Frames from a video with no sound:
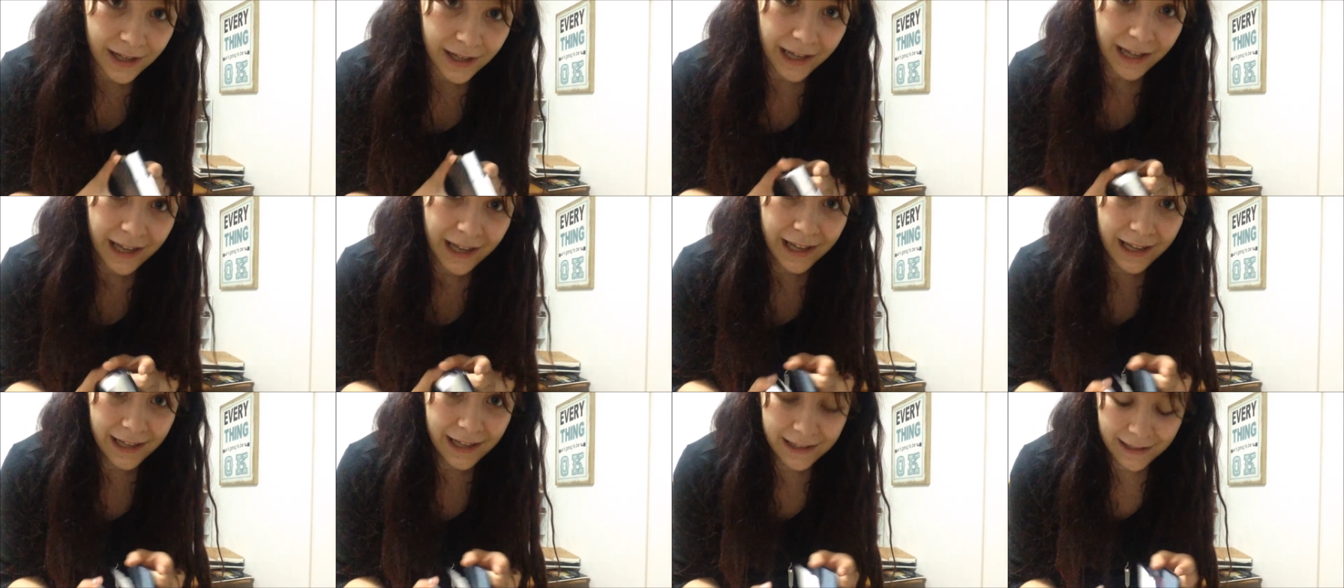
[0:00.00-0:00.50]

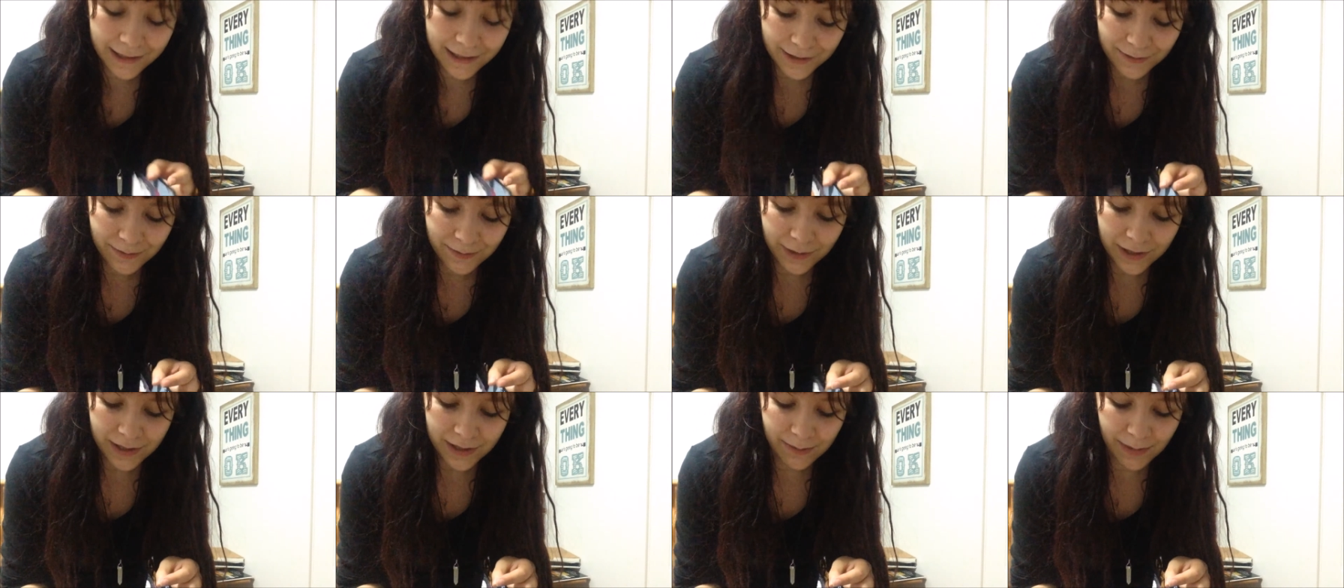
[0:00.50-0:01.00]
and
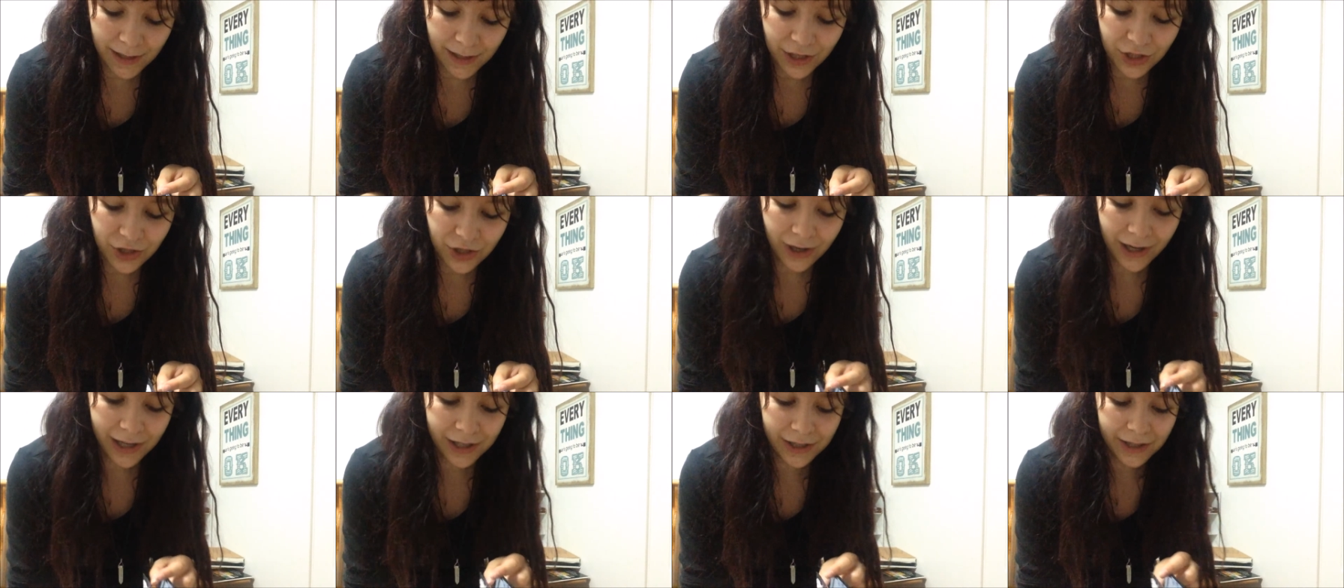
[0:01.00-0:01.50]
this was me
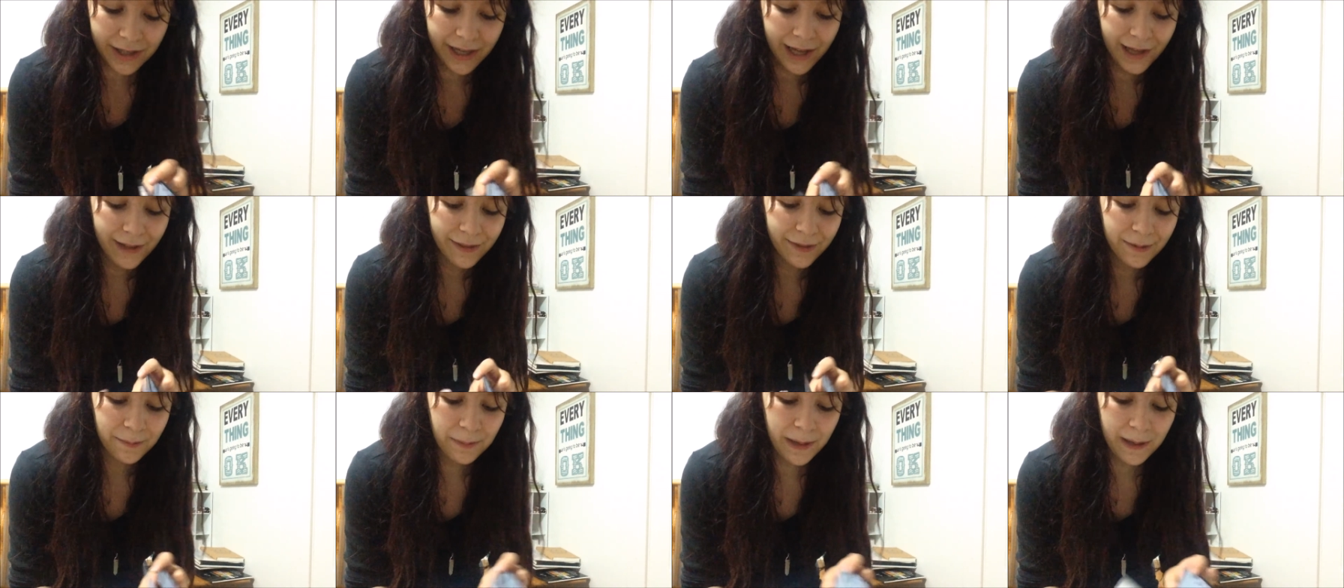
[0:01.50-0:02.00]
trying to
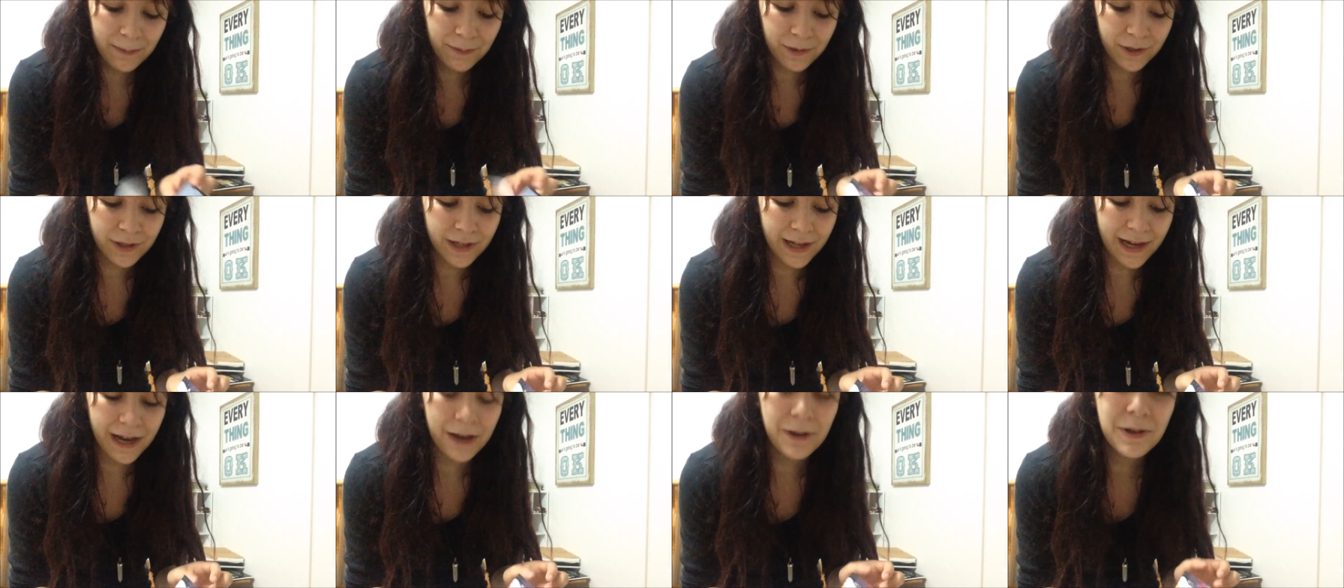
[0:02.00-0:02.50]
get the
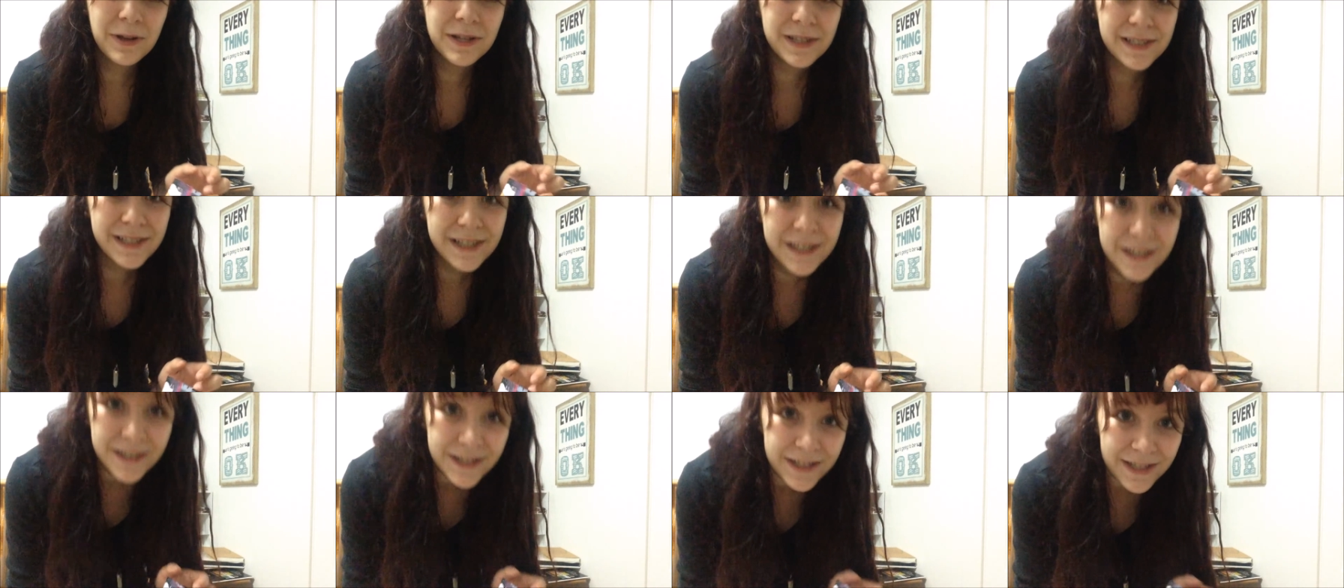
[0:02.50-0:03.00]
paper that I
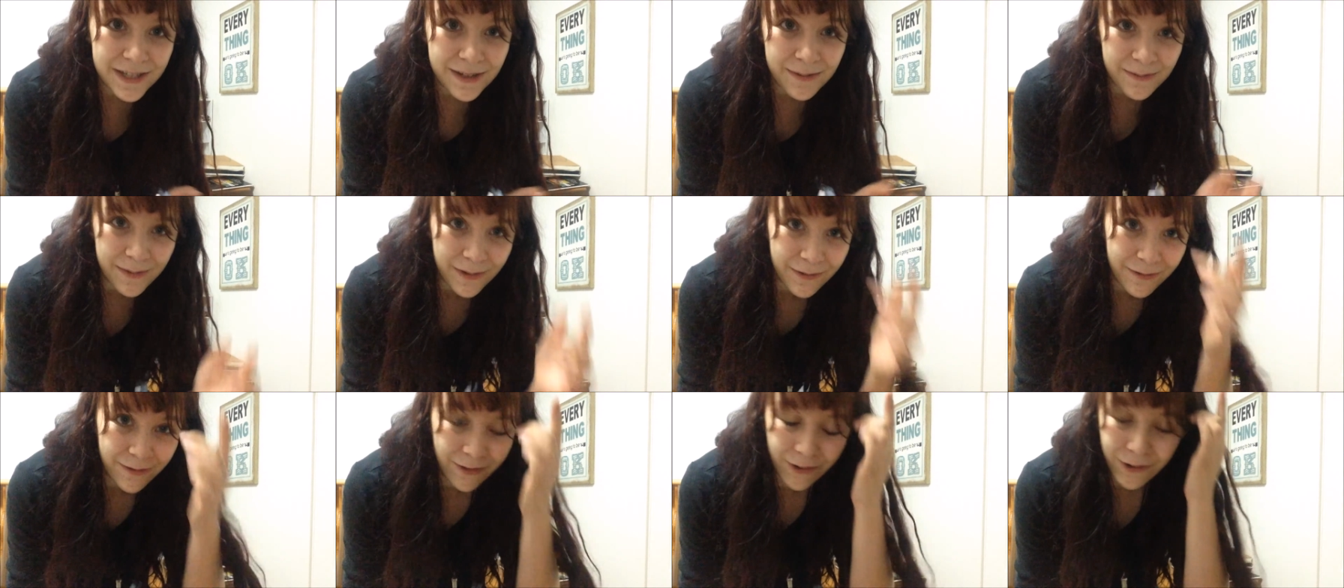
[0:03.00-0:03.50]
was used
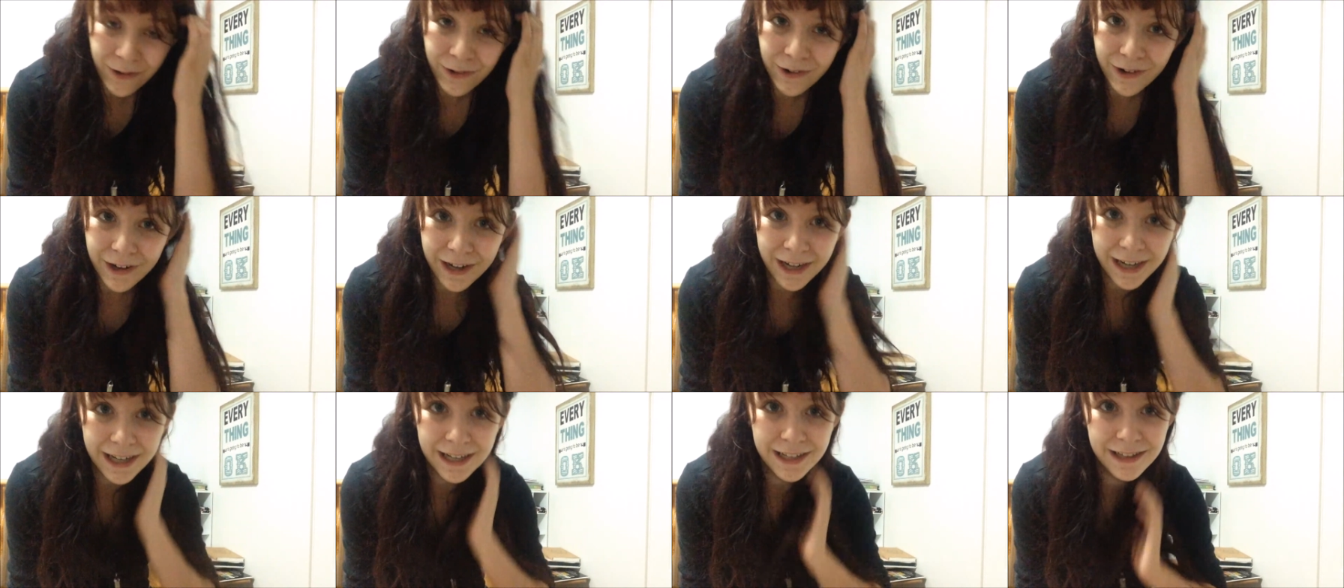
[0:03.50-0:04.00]
to
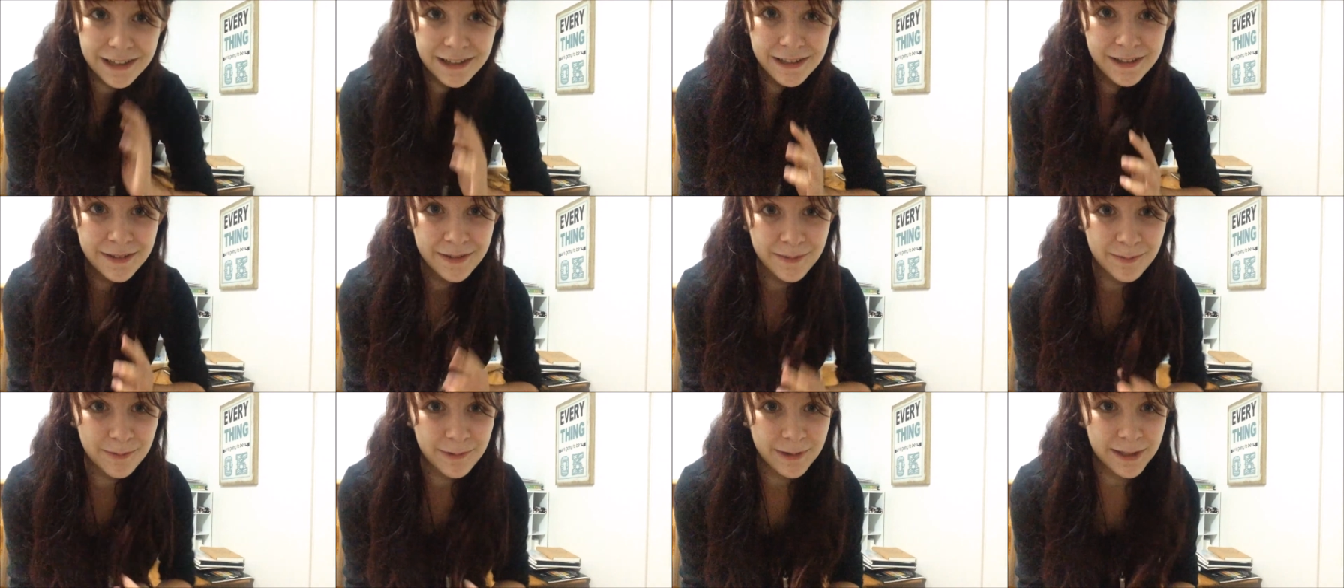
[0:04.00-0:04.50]
before in
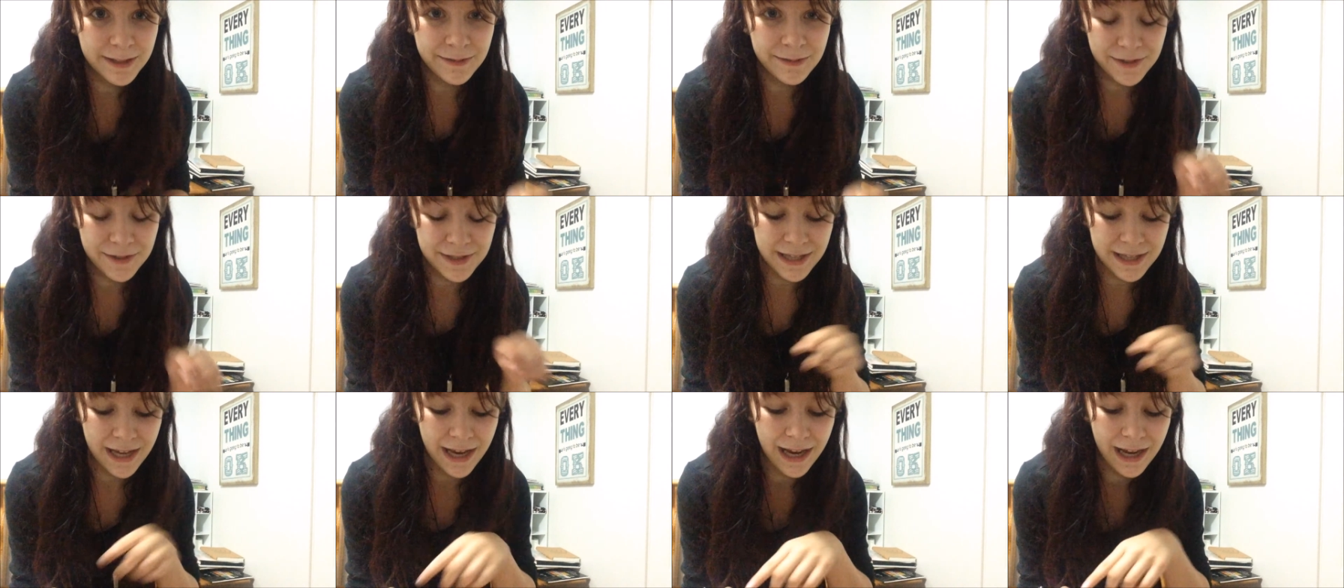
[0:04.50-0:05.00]
the
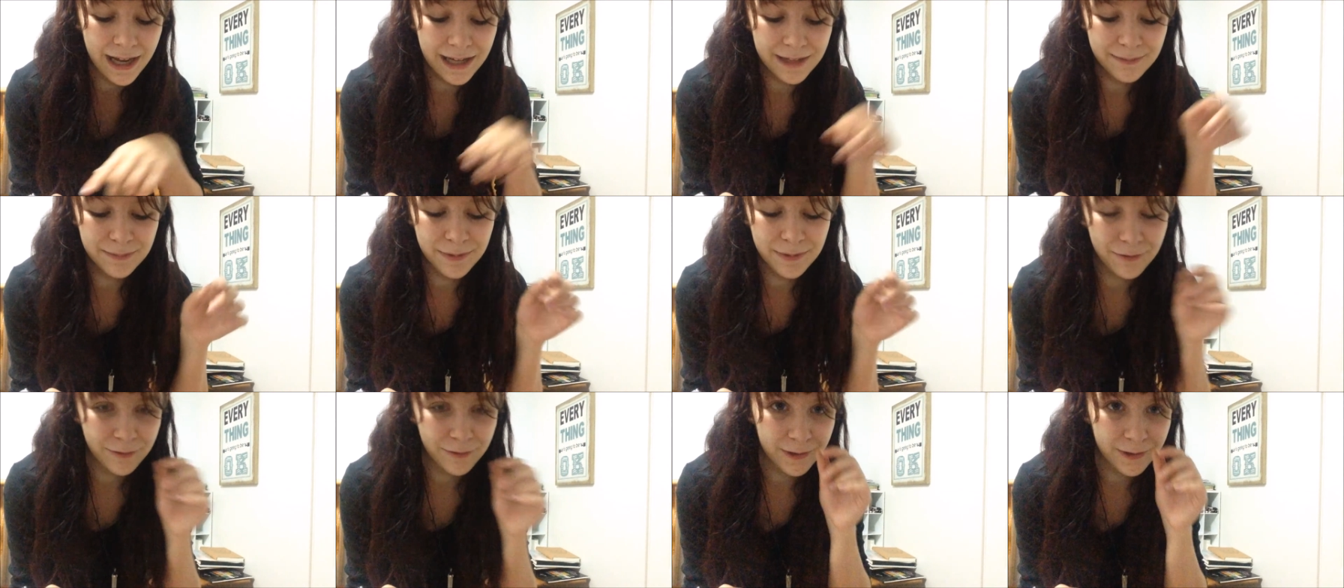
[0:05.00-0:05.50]
previous I
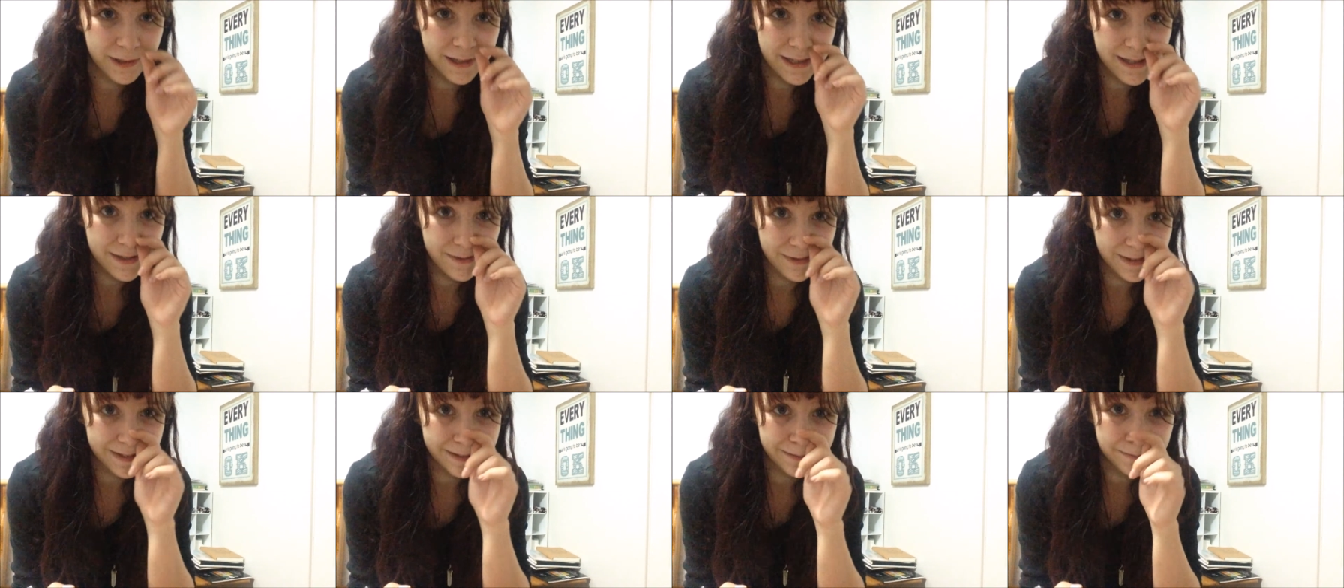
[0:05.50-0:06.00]
had before
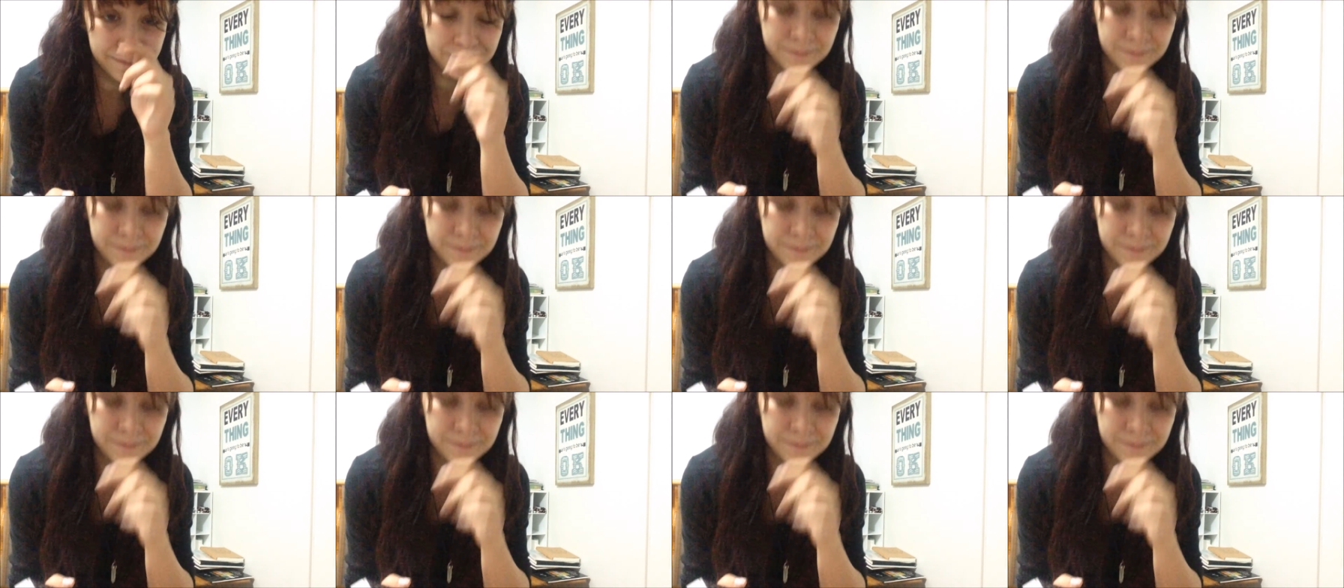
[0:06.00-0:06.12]
this one.